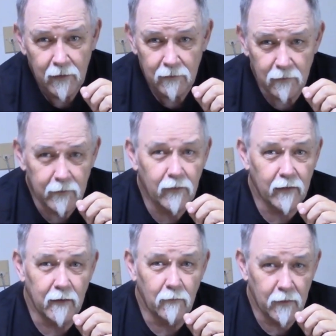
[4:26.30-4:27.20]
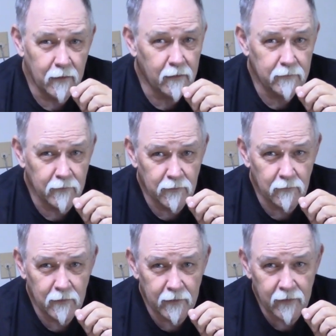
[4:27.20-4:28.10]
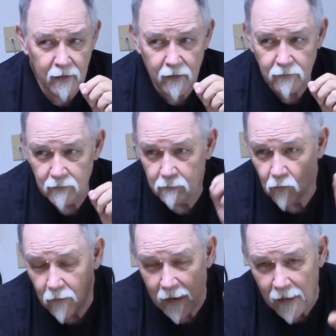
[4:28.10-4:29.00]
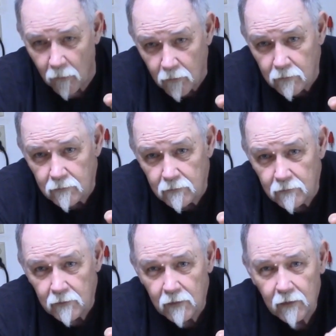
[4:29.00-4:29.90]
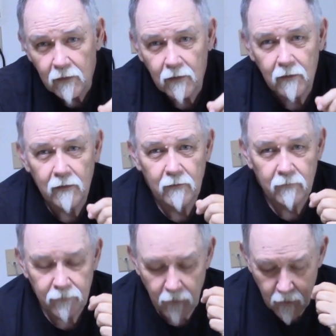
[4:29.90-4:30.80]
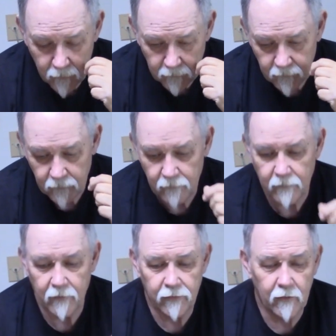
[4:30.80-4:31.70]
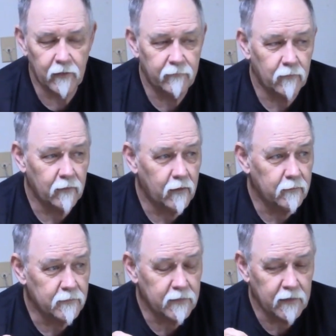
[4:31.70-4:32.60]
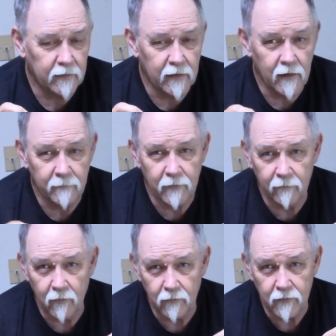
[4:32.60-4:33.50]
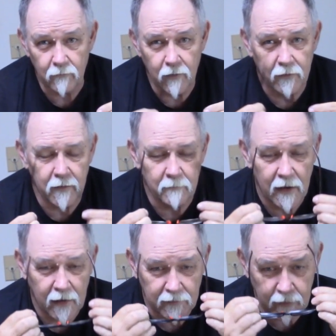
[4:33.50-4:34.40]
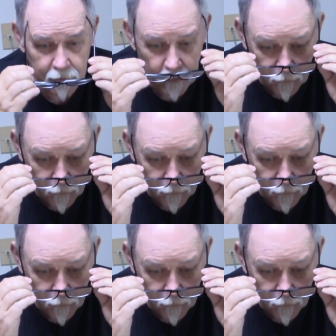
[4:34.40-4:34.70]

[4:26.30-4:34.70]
literally 120 thousandths more out from the 3400 seating depth of those that work in the magazine. Now